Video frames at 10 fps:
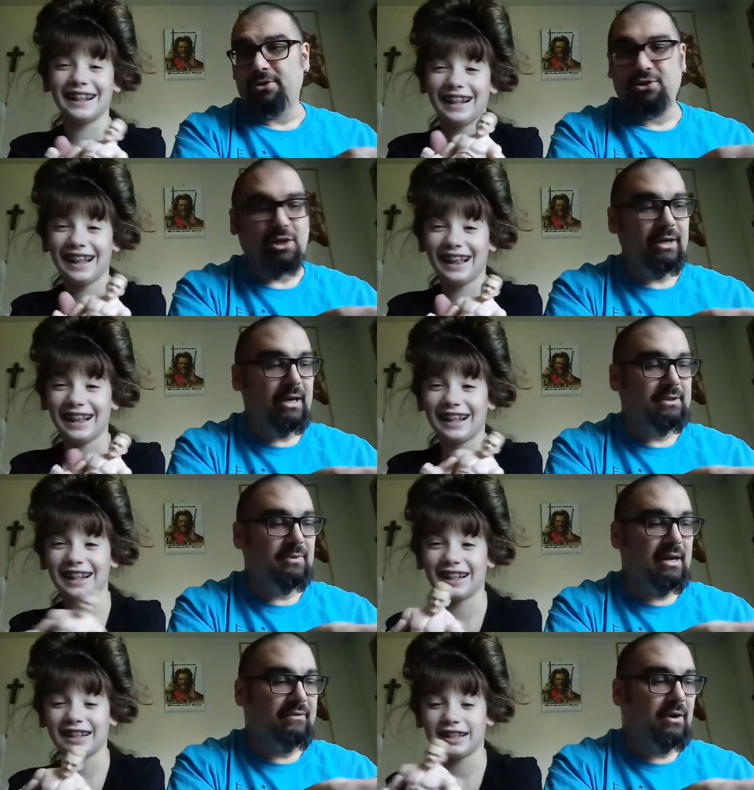Speaker 1: wear a shirt. He
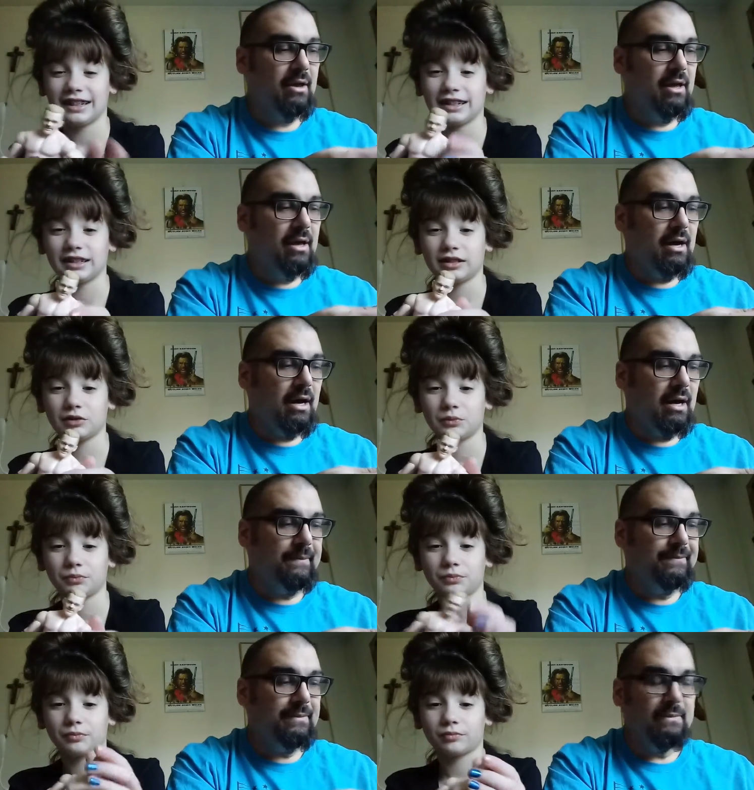doesn't whatever.
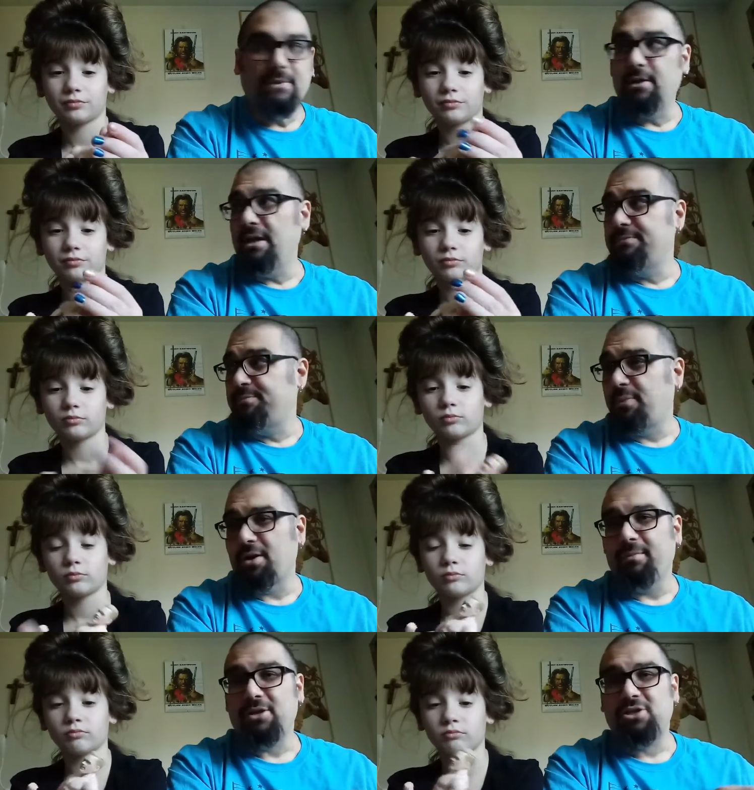Um, he's
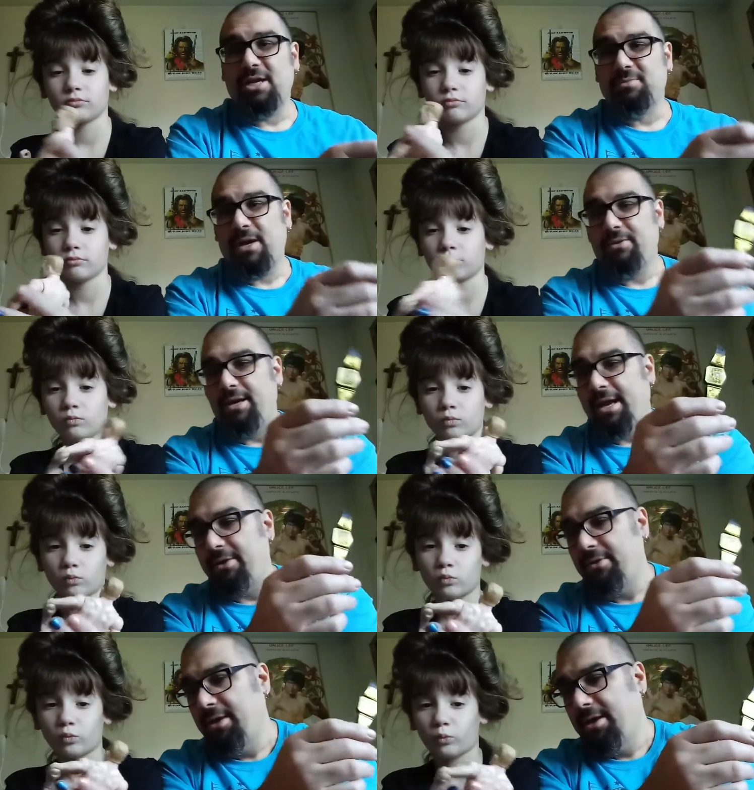part of Mustache Mountain
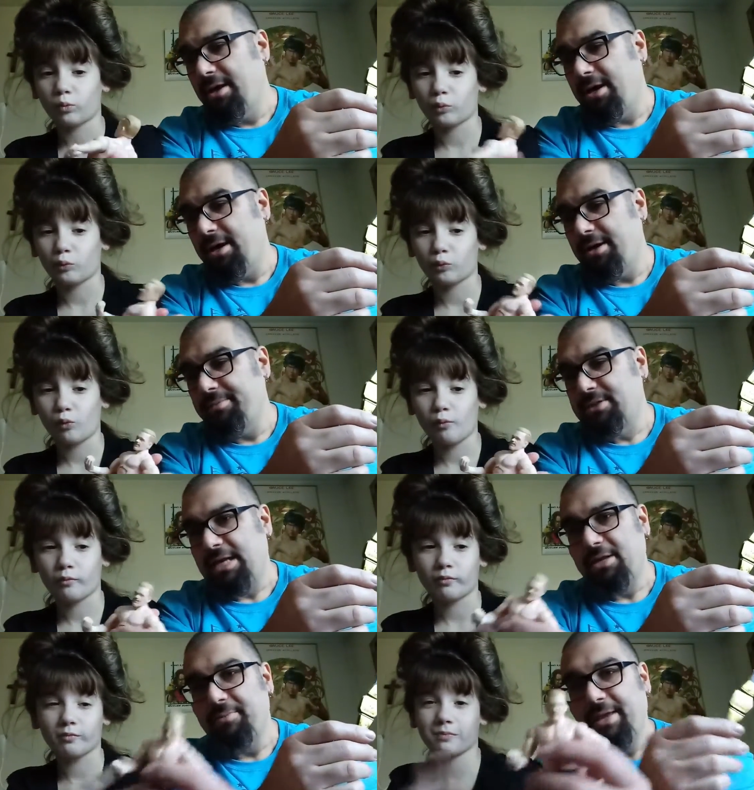now. Uh,
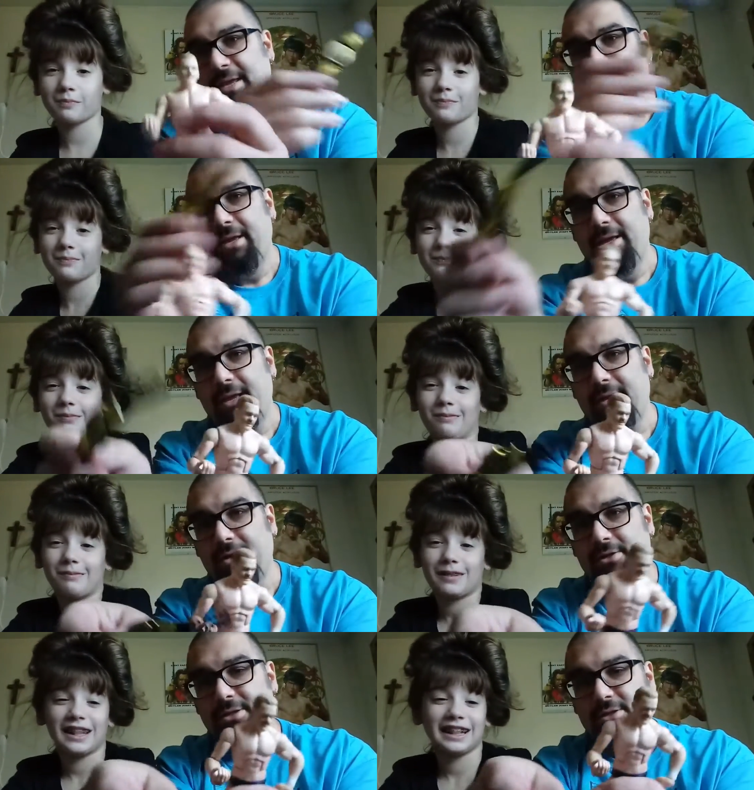but Tyler Bate, and
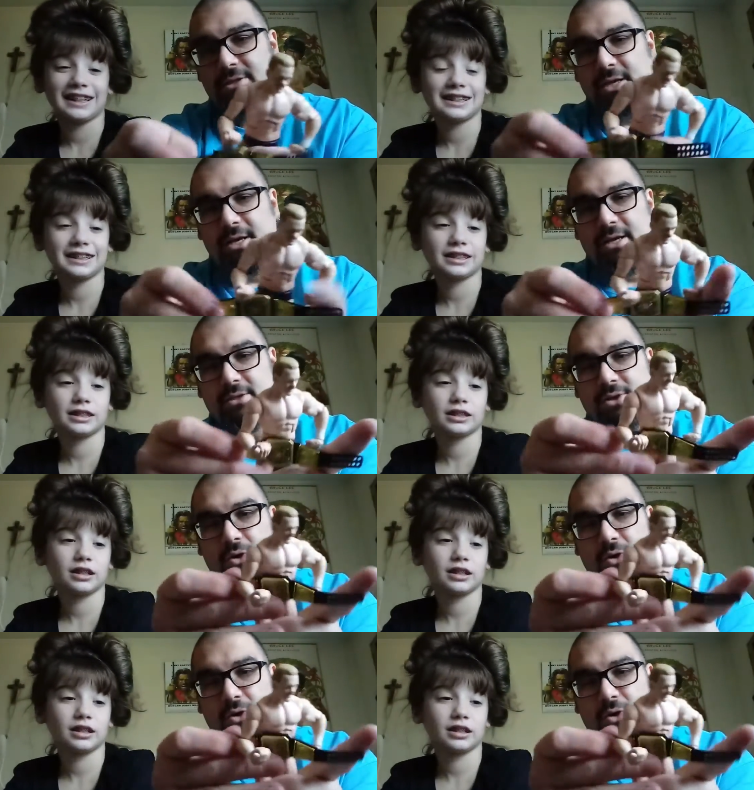here's his, his